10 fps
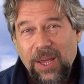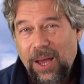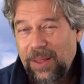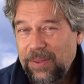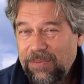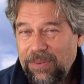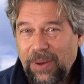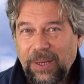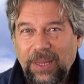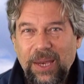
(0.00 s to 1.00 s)
On the
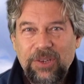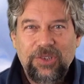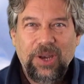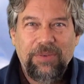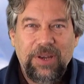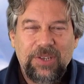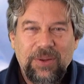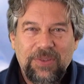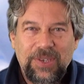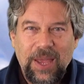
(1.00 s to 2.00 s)
very latest generation
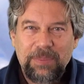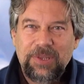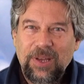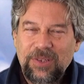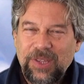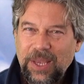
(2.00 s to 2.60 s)
of Samsungs,